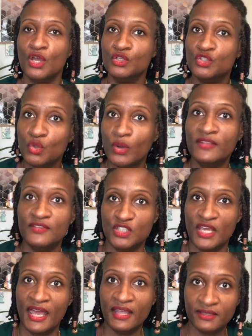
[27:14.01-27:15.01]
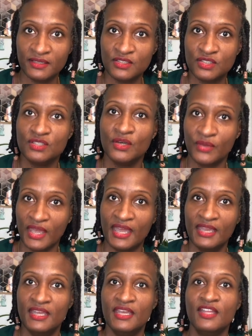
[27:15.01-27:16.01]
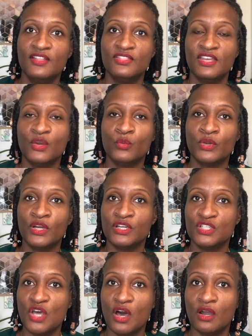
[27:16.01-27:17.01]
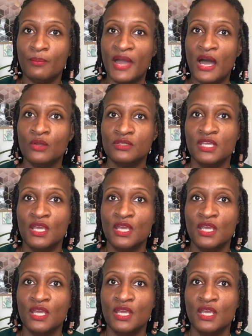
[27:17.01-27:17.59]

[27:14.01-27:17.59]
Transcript: Join the challenge, okay? We're going to talk about